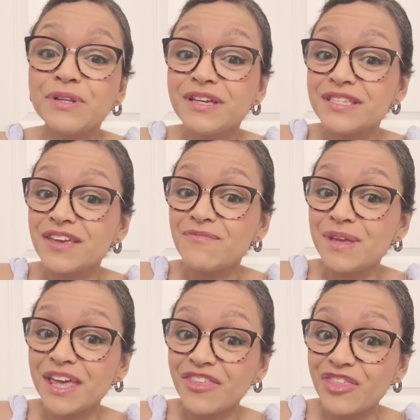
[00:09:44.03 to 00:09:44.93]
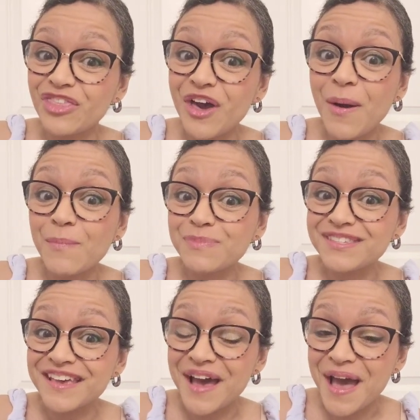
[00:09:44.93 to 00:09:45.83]
please give me a
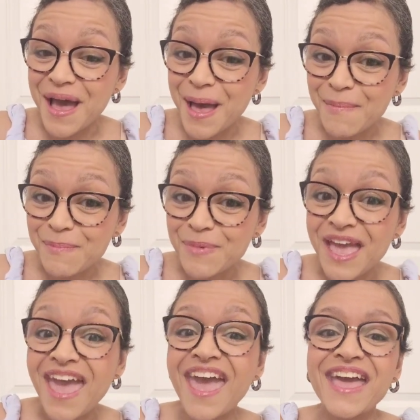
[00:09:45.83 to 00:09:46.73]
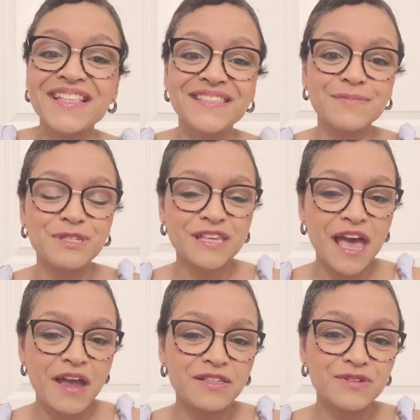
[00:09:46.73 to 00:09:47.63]
thumbs up and
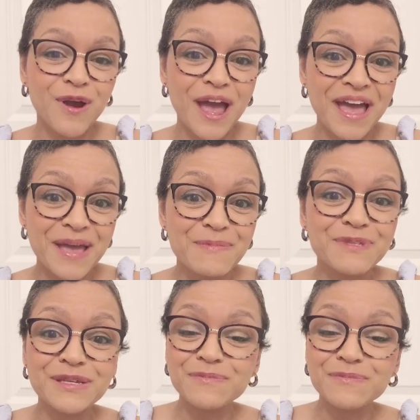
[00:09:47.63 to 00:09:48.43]
subscribe.